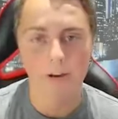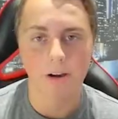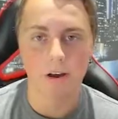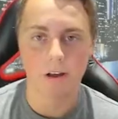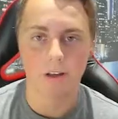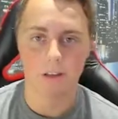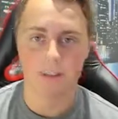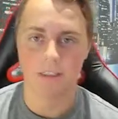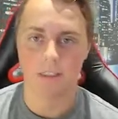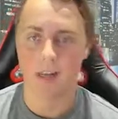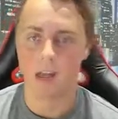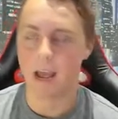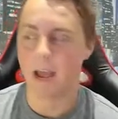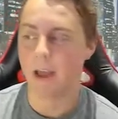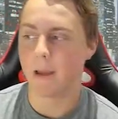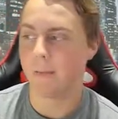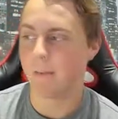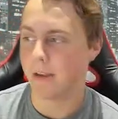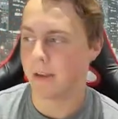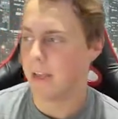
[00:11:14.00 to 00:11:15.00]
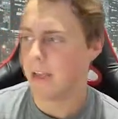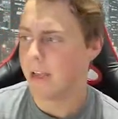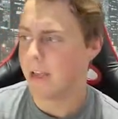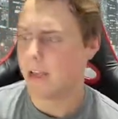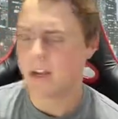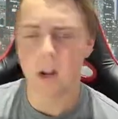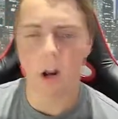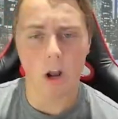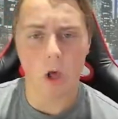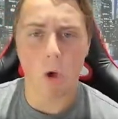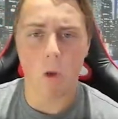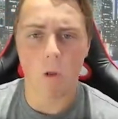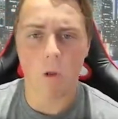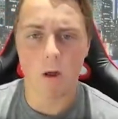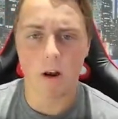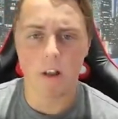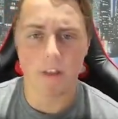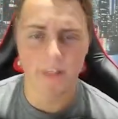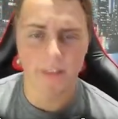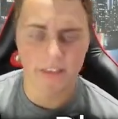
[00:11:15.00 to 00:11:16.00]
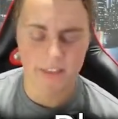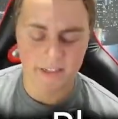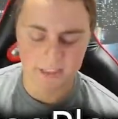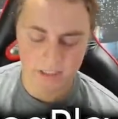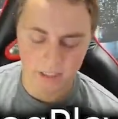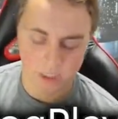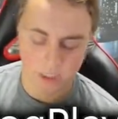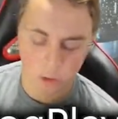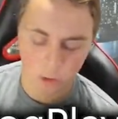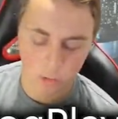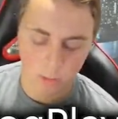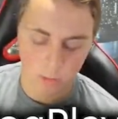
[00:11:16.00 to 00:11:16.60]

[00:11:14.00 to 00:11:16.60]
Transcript: all the time and not a whole lot of things to do.